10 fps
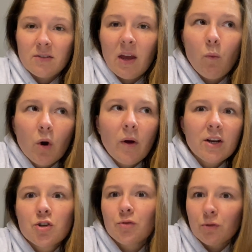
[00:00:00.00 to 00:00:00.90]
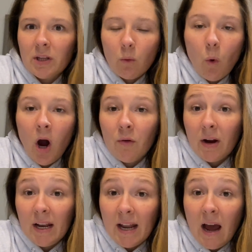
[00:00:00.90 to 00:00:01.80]
okay, what do I truly want
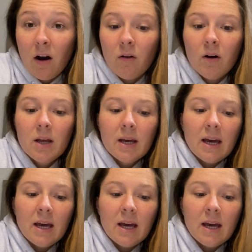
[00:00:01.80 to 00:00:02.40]
right now?